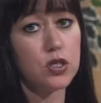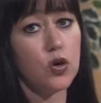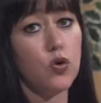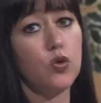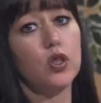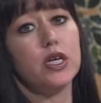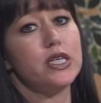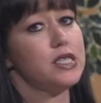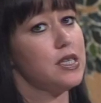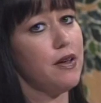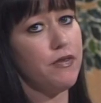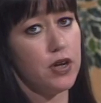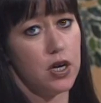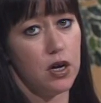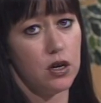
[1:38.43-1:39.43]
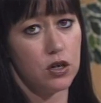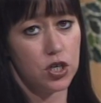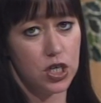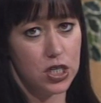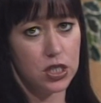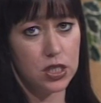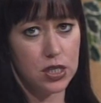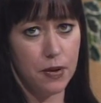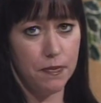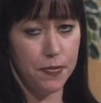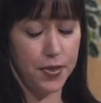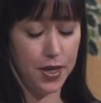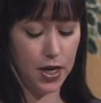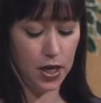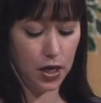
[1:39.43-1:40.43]
only $700 and
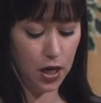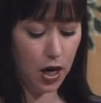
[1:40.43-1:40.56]
something